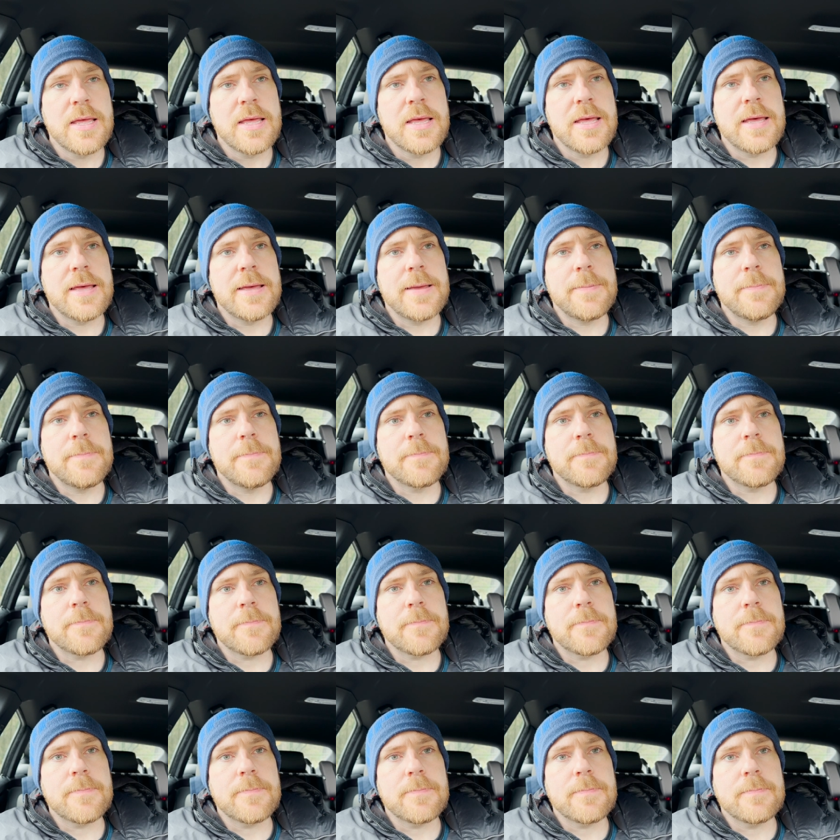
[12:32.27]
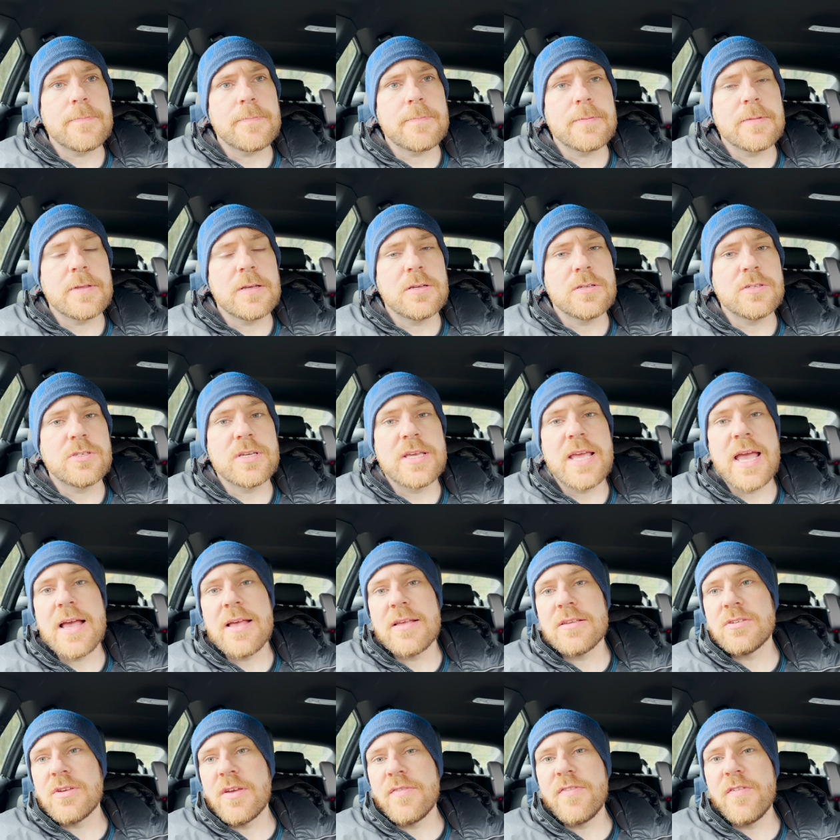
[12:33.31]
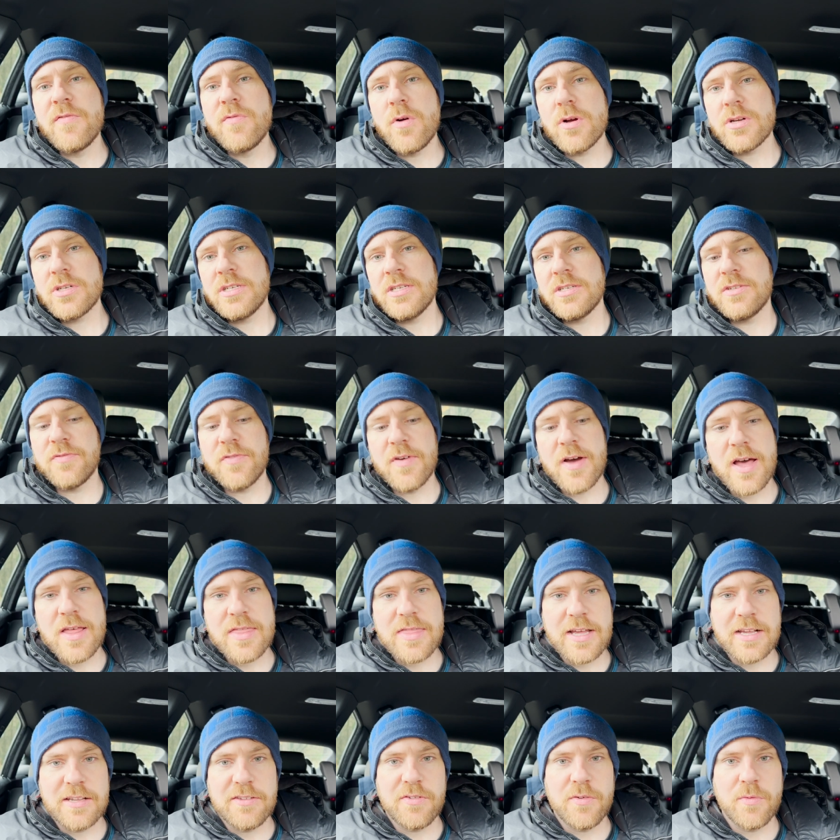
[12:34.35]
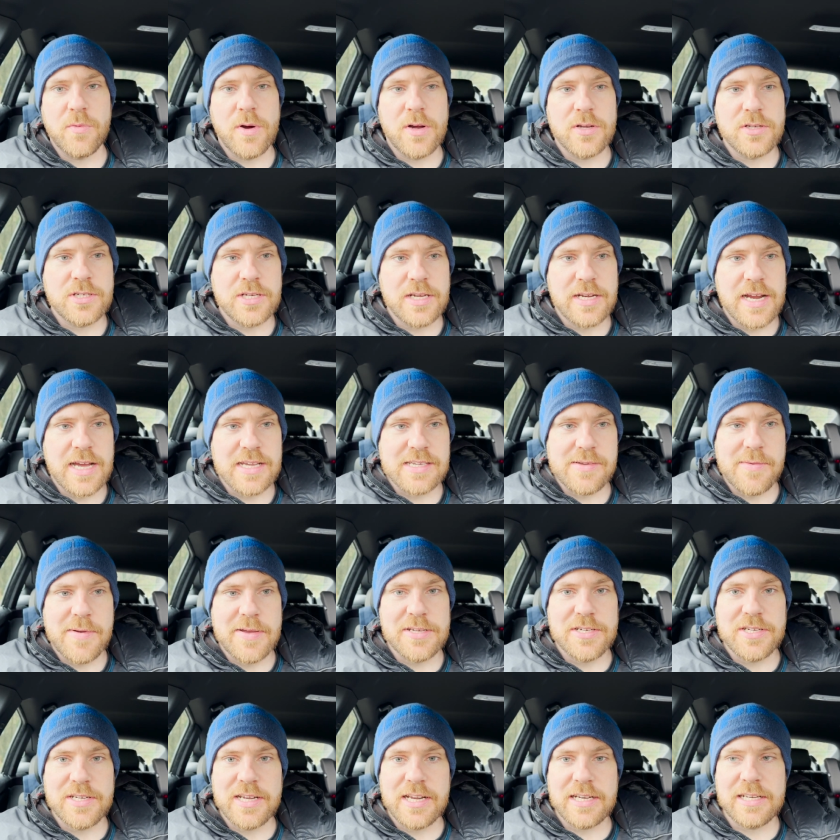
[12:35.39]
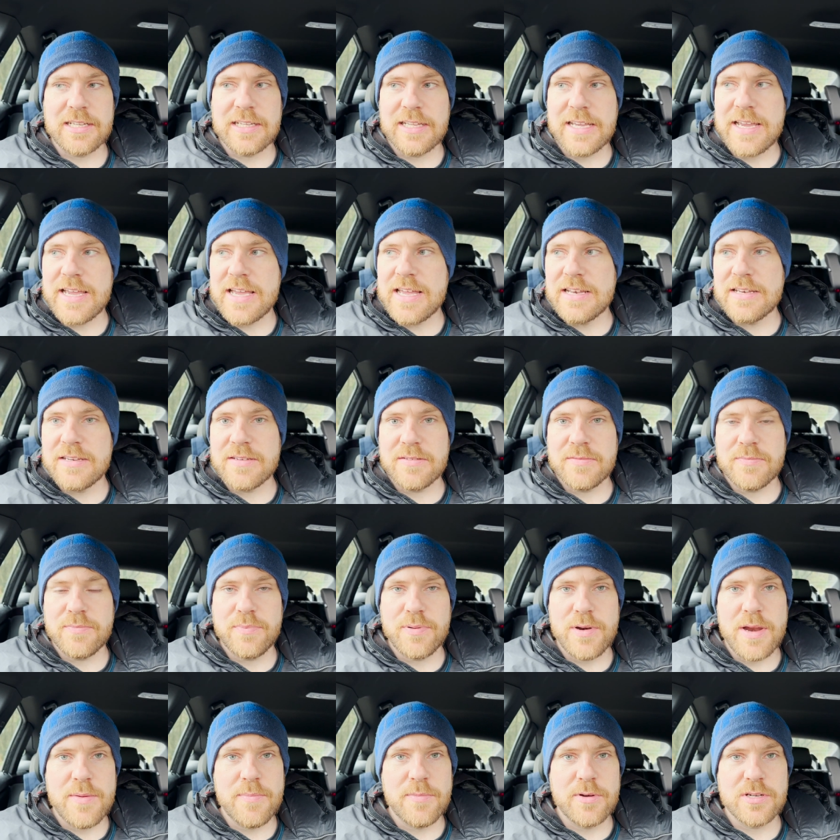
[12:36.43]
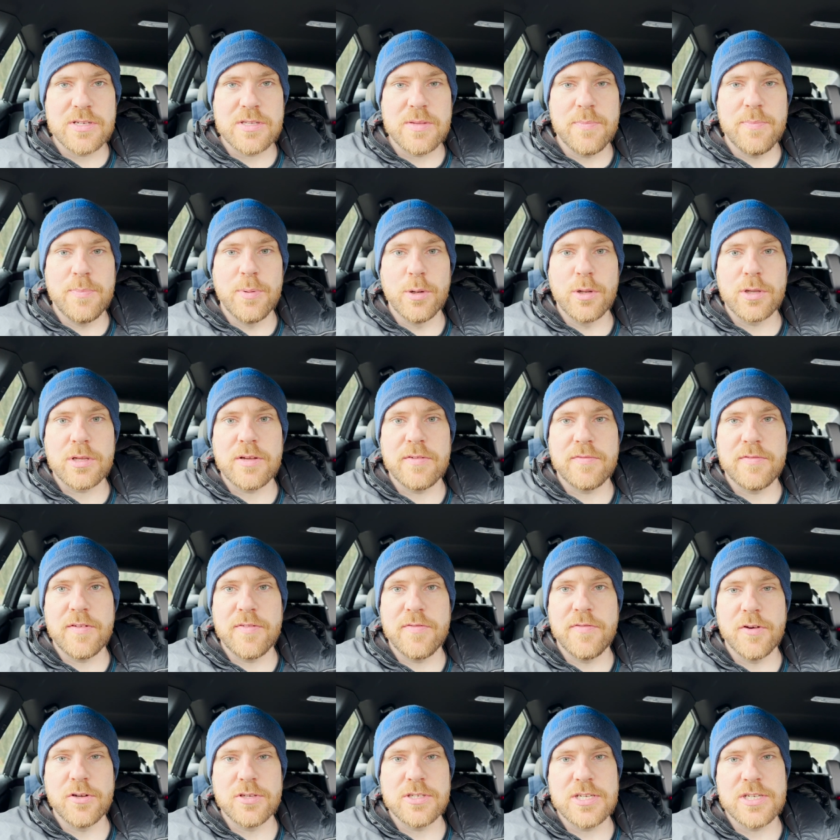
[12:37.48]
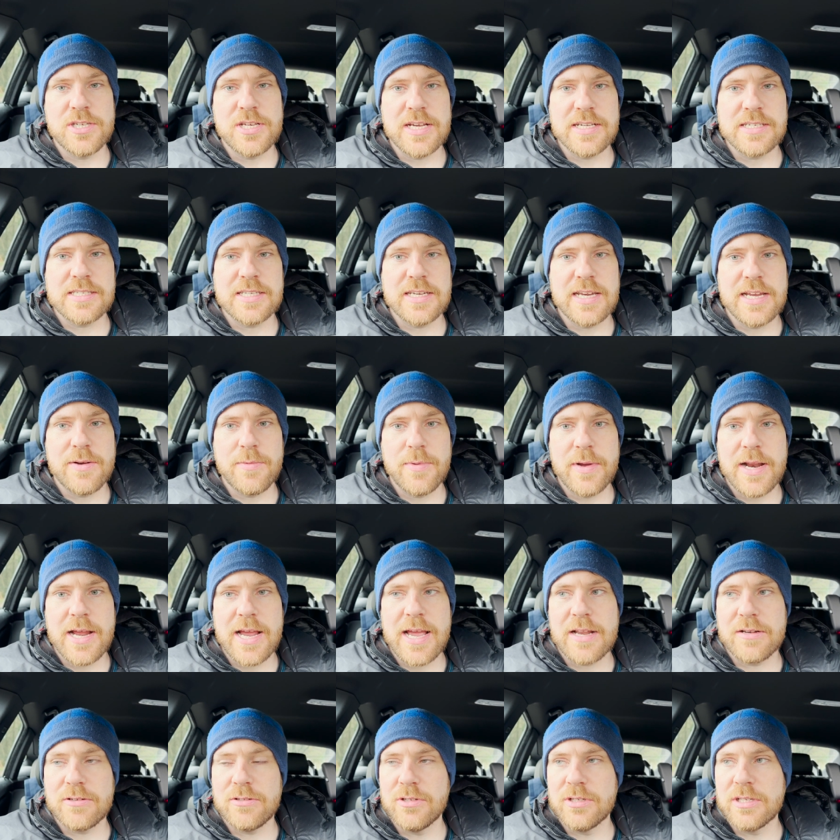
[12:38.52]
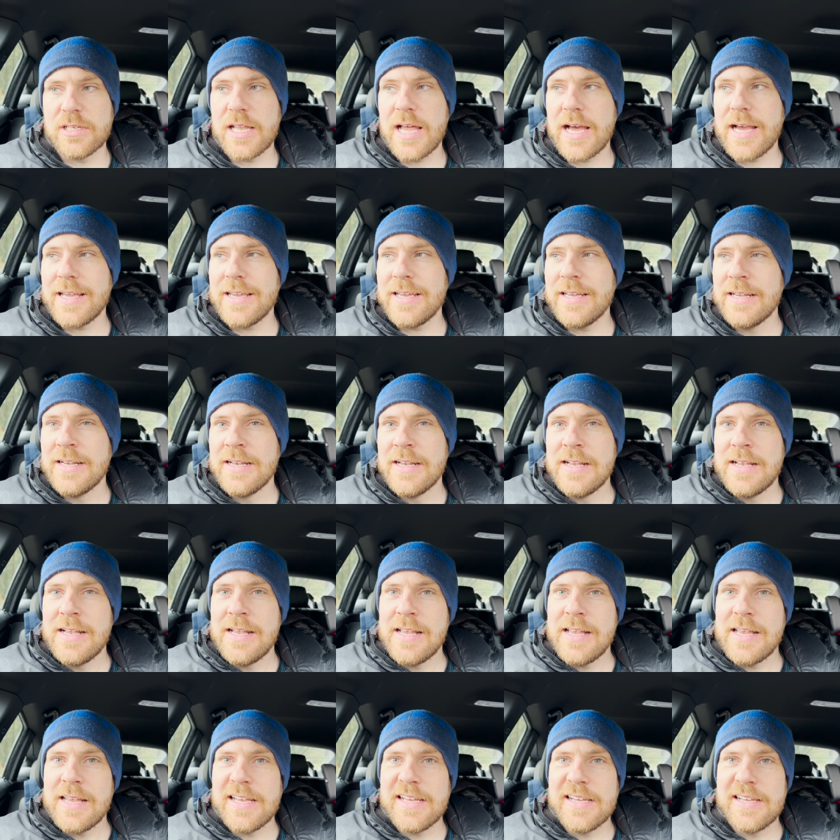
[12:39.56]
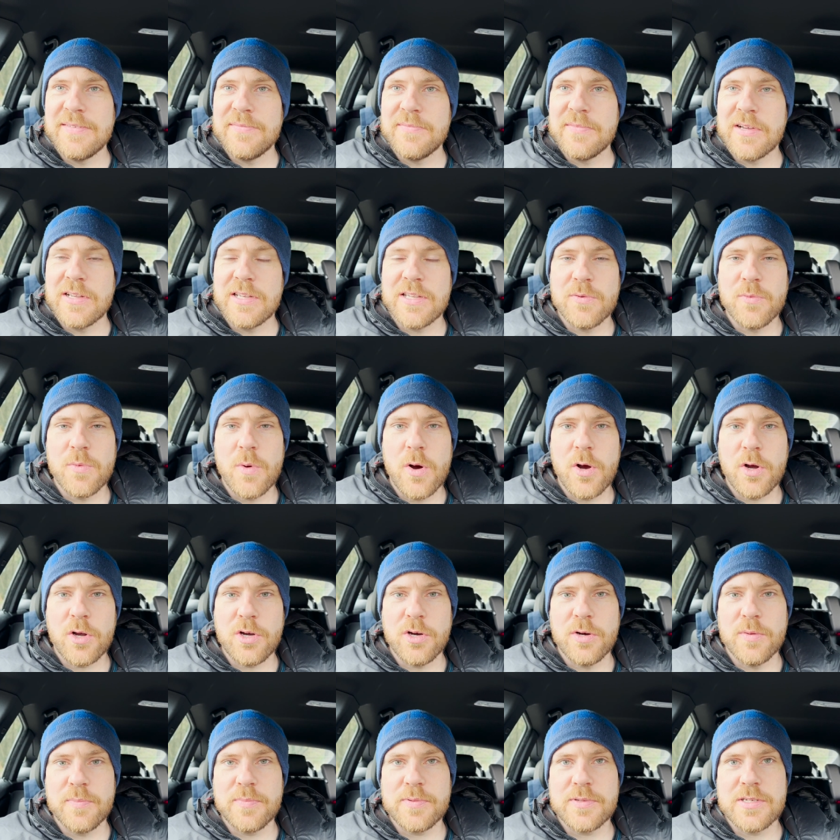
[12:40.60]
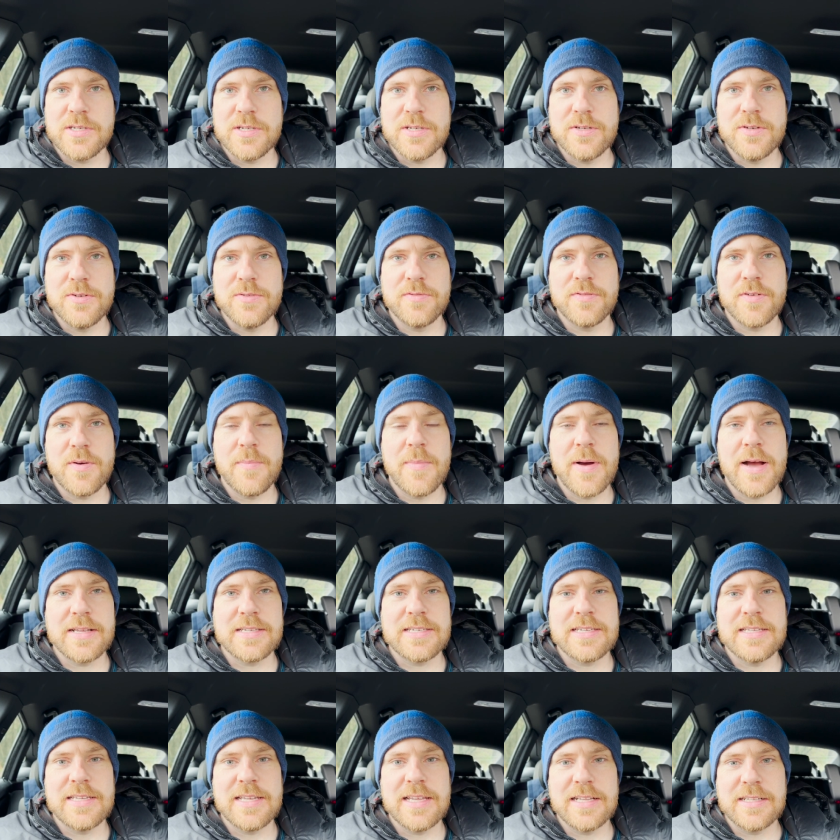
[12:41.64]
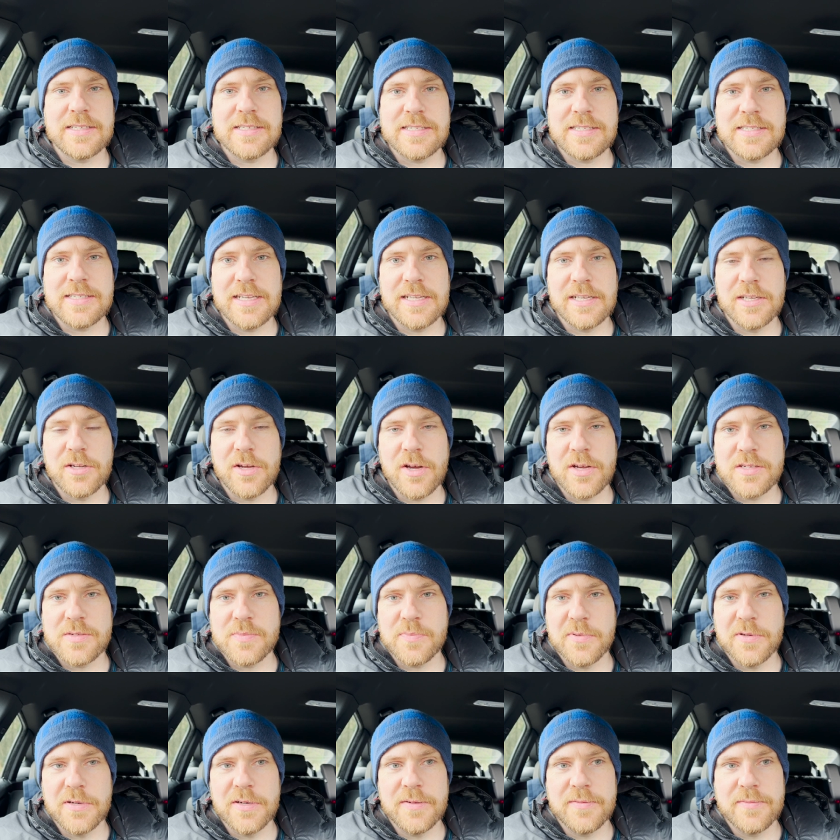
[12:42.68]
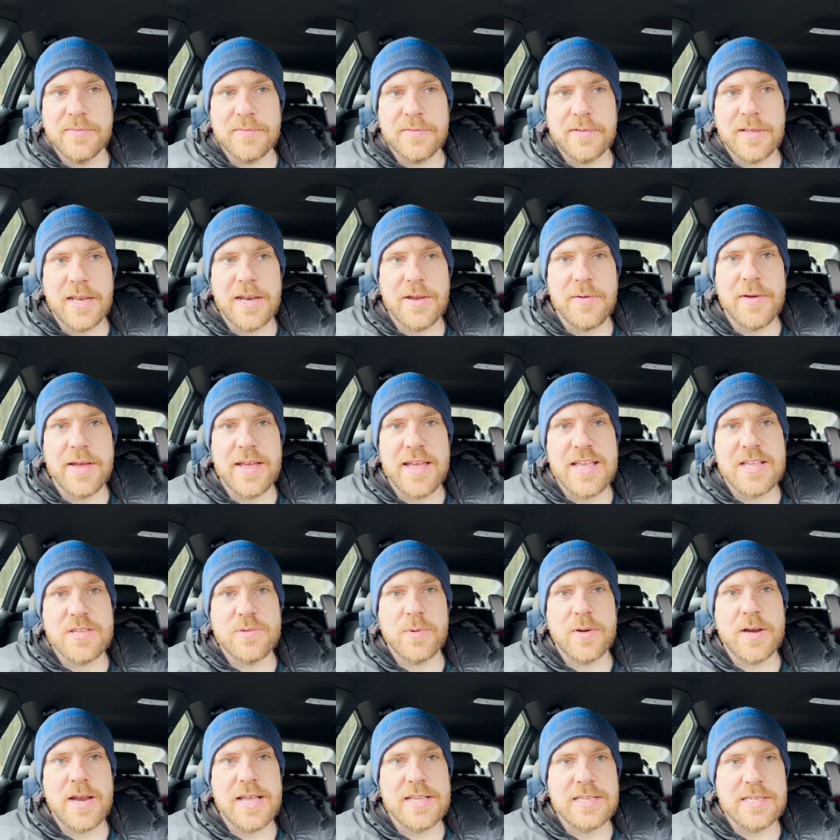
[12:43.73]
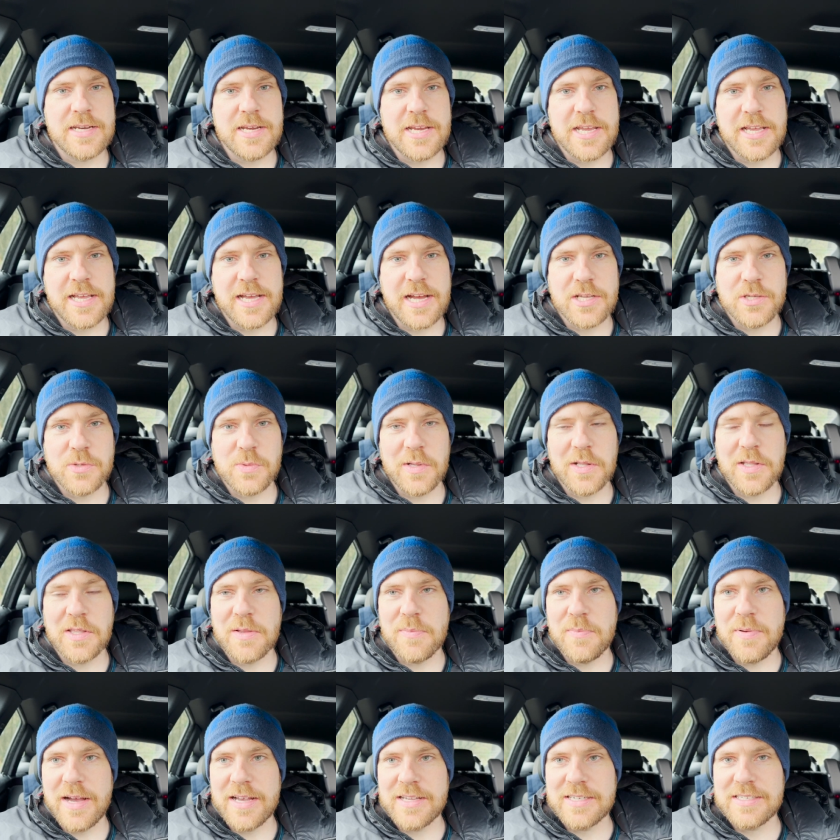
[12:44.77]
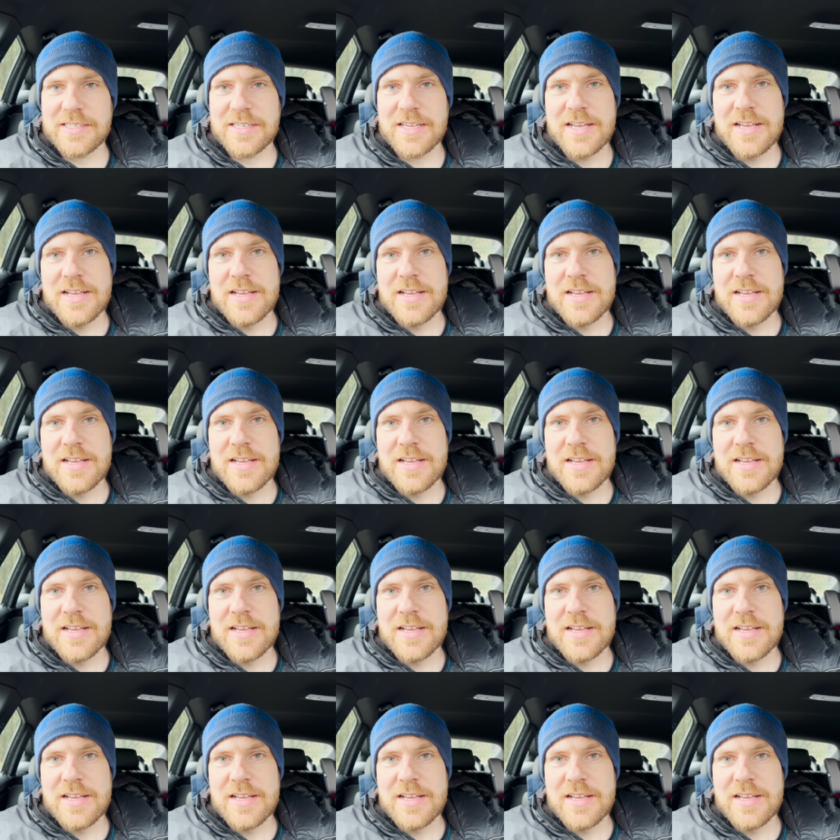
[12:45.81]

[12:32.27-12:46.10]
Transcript: Um, so yeah, so if you've watched this far, thanks for watching. As I mentioned, I deleted pretty much the bulk of the footage yesterday when I had good light um, and the walk up to from Martindale to Steel Knotts, but anyway, it is what it is, isn't it? You can't dwell on the past.